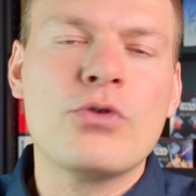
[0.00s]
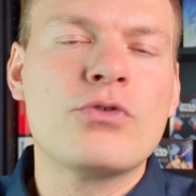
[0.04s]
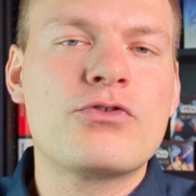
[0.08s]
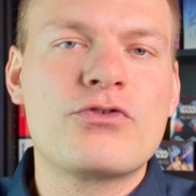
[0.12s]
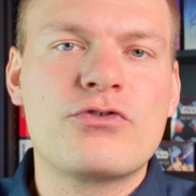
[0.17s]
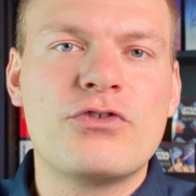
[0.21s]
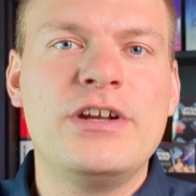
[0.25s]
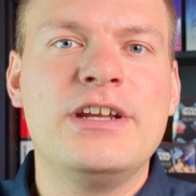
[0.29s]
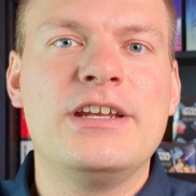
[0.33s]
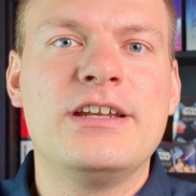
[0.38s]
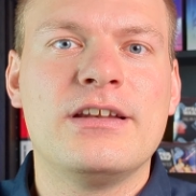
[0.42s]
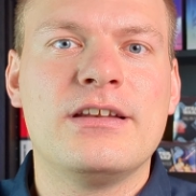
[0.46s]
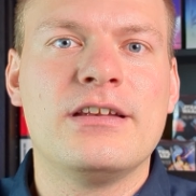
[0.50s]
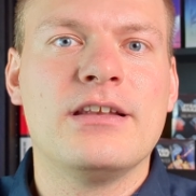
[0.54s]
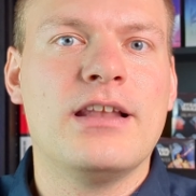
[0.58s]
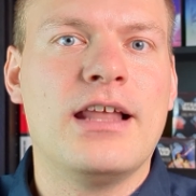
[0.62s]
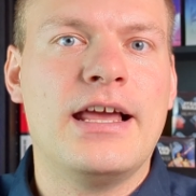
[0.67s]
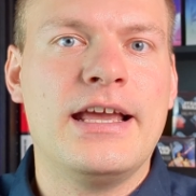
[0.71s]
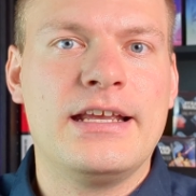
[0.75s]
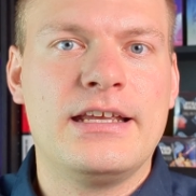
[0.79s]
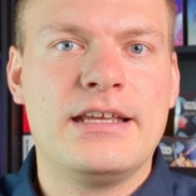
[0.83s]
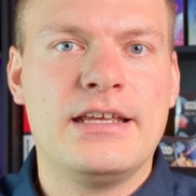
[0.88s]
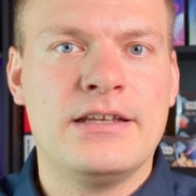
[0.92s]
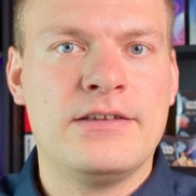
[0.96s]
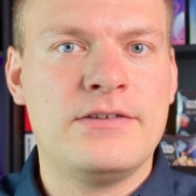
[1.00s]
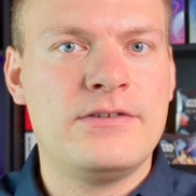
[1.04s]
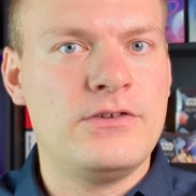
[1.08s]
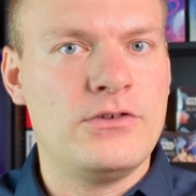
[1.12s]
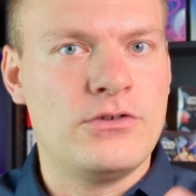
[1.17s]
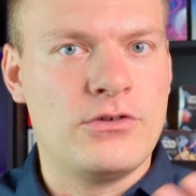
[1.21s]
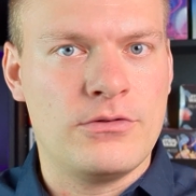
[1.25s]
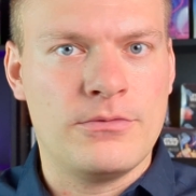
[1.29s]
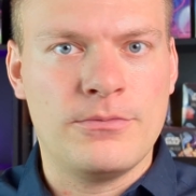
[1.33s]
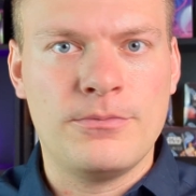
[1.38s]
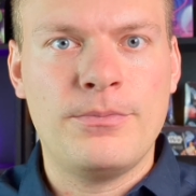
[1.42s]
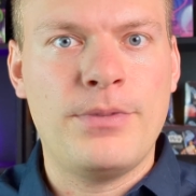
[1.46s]
treat it like it's
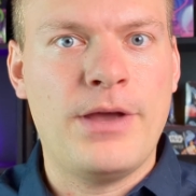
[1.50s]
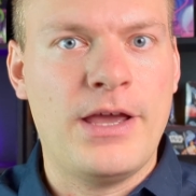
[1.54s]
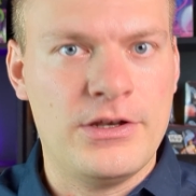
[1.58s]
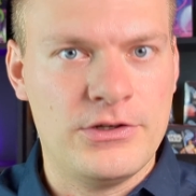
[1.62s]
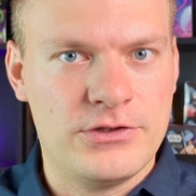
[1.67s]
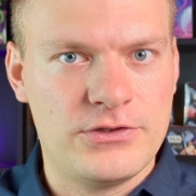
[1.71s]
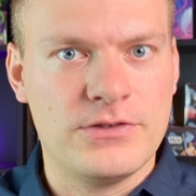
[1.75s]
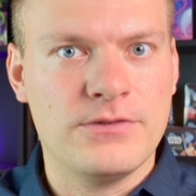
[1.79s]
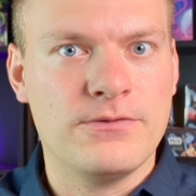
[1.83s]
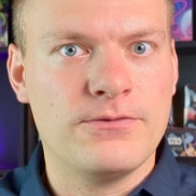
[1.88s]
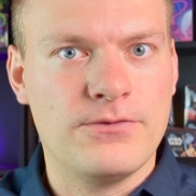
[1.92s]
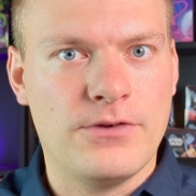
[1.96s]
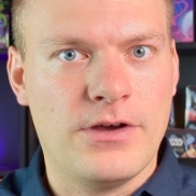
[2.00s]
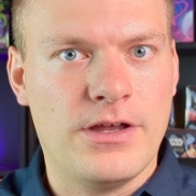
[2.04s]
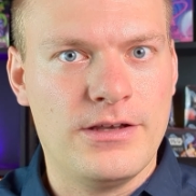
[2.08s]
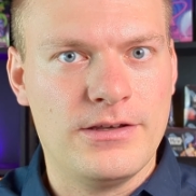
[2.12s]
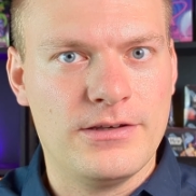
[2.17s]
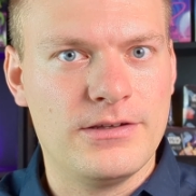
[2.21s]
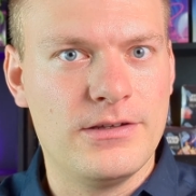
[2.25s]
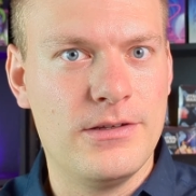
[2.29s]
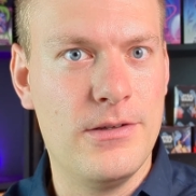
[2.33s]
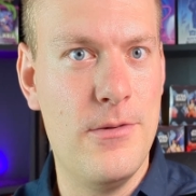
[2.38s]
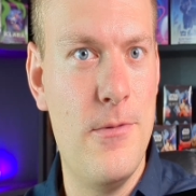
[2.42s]
your pension fund.